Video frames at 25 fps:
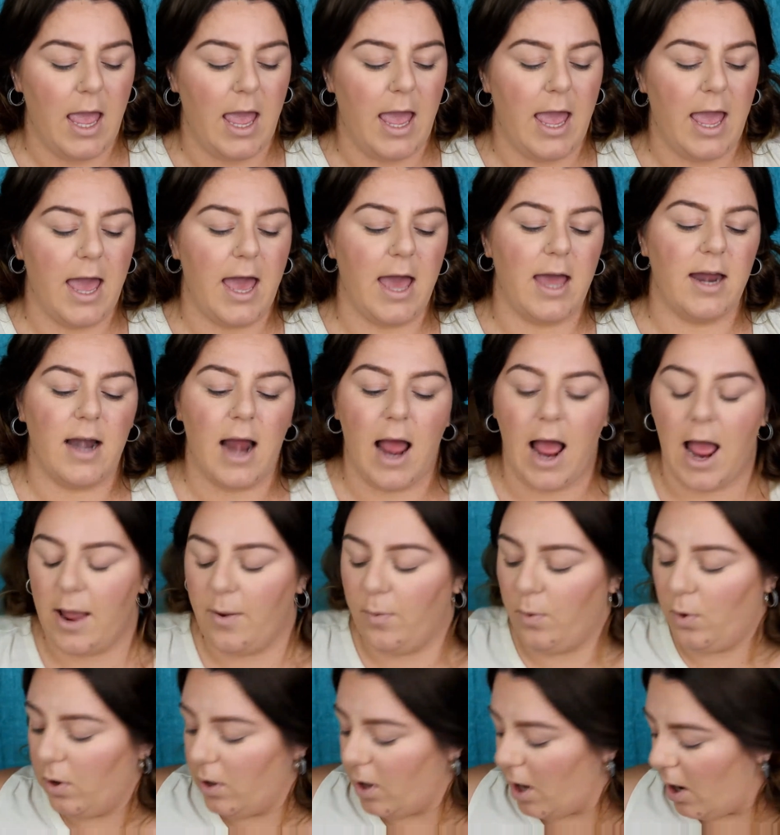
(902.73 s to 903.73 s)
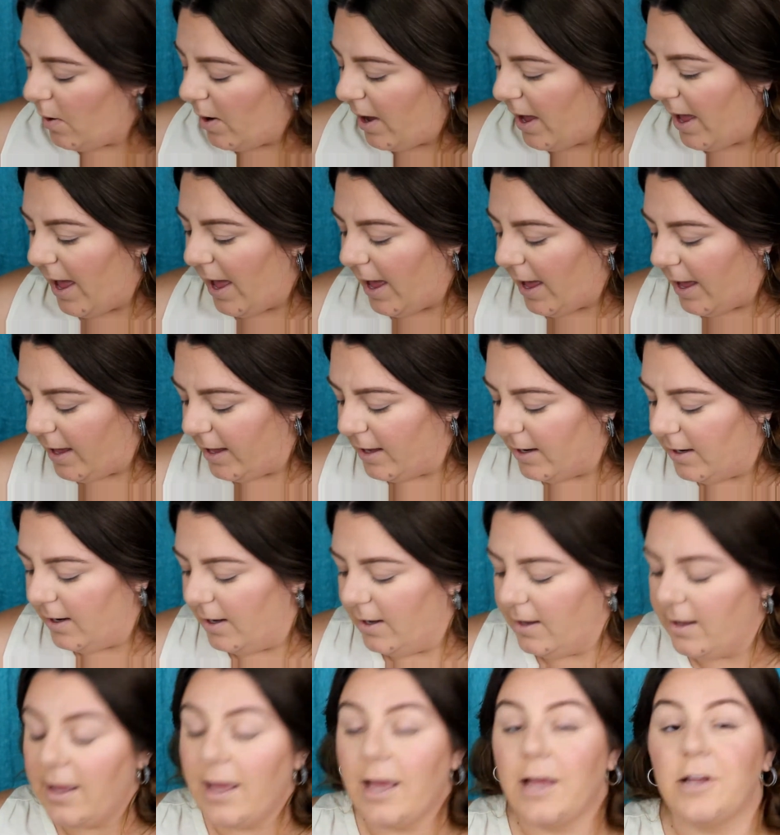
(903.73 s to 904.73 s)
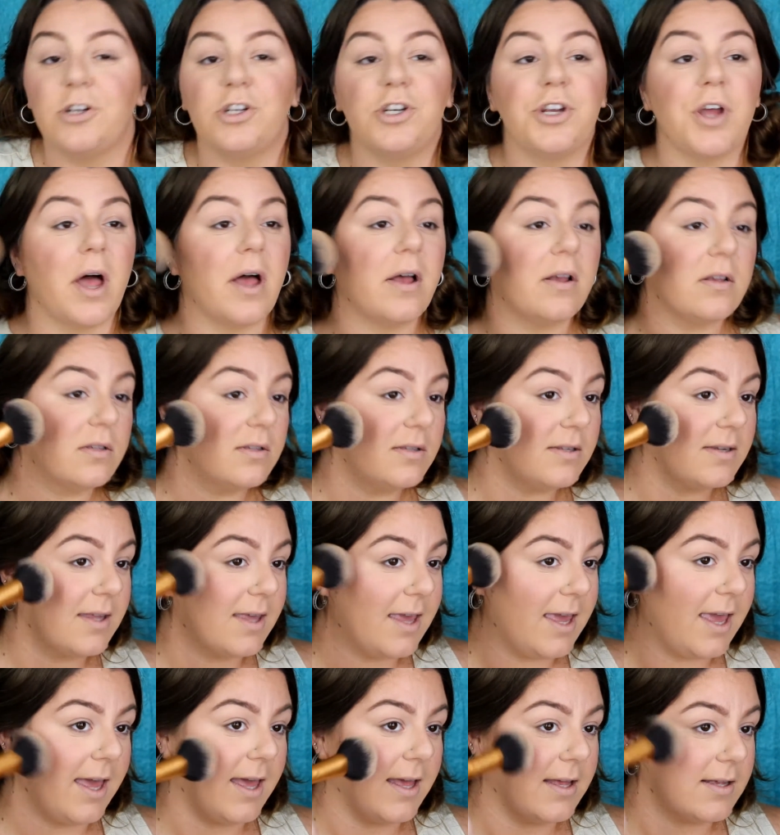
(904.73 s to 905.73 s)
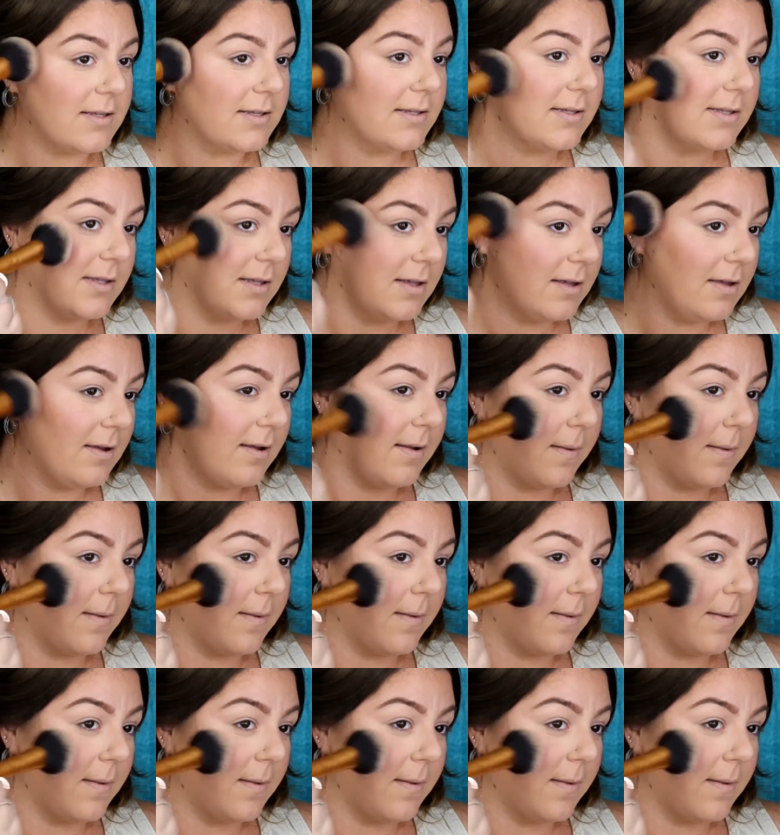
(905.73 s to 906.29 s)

And I will go ahead and just kiss